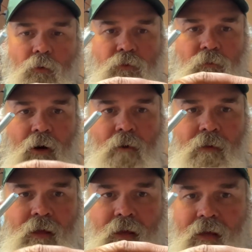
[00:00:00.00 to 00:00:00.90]

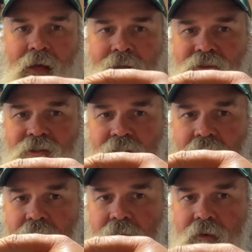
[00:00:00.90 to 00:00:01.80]
rubbing against
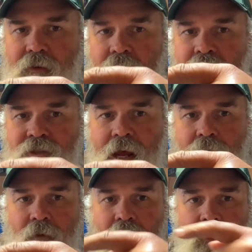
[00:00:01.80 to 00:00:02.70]
the intake
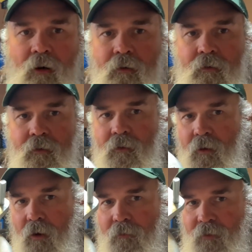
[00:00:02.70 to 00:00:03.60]
runner
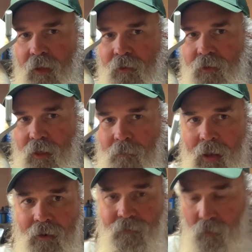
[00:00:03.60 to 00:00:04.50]
of the intake
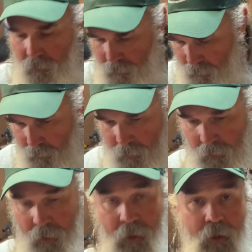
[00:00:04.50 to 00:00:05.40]
manifold.
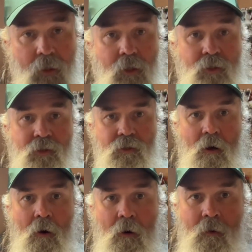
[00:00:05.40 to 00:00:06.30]

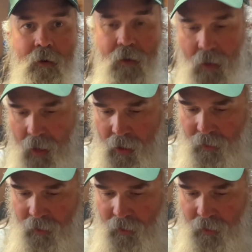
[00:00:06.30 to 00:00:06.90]
So I